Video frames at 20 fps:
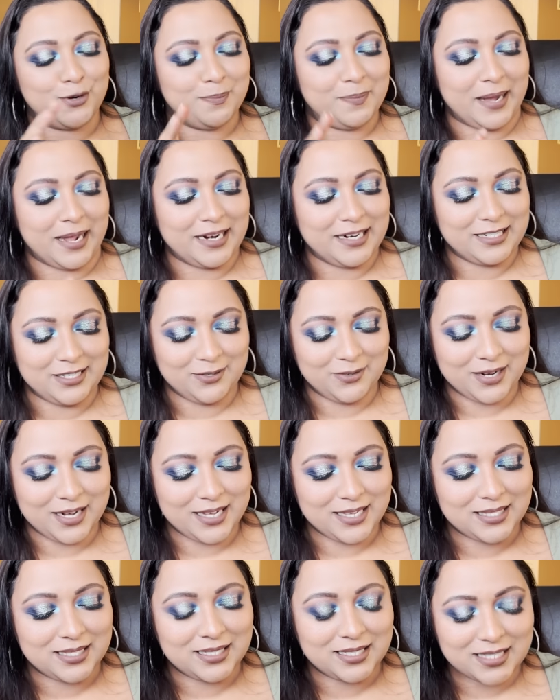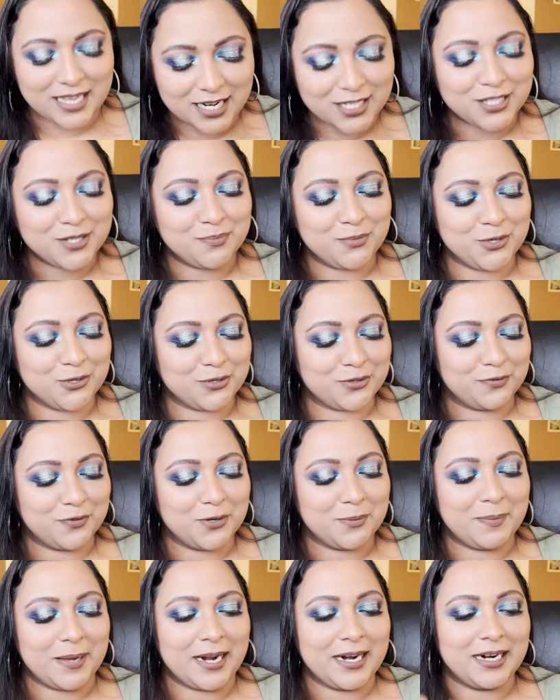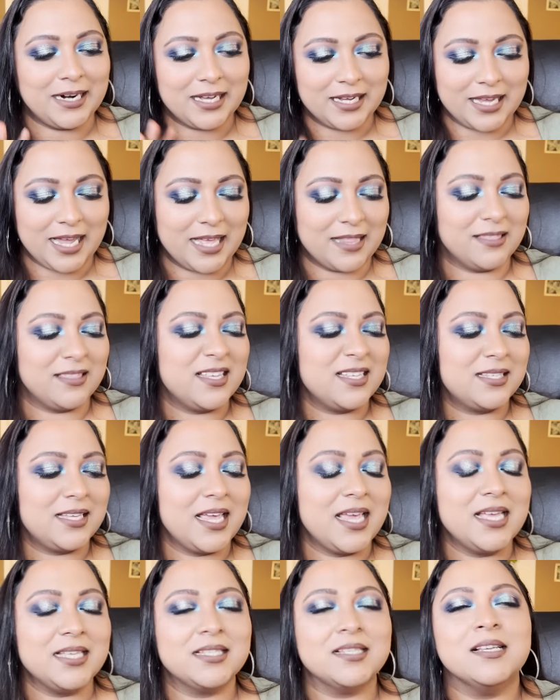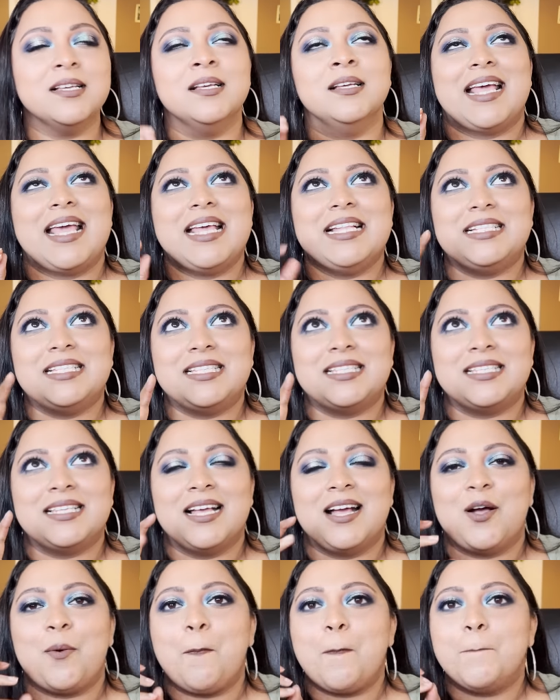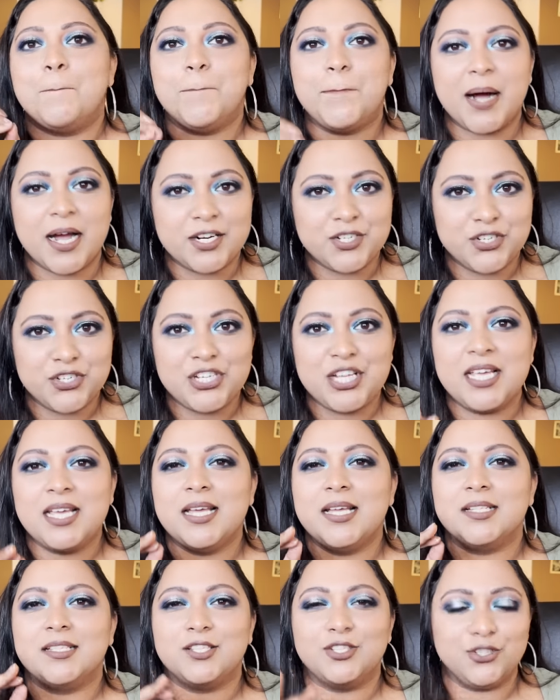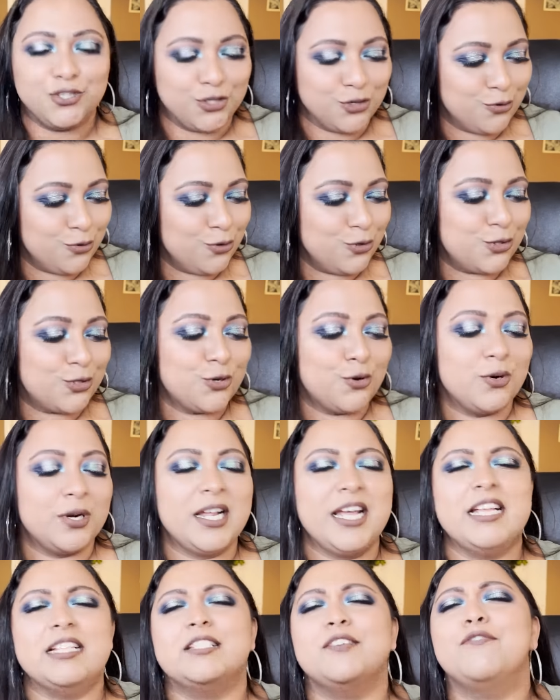palette, you guys. Such a beautiful palette. Again, this is, it's punchy, it's jewel tone, it's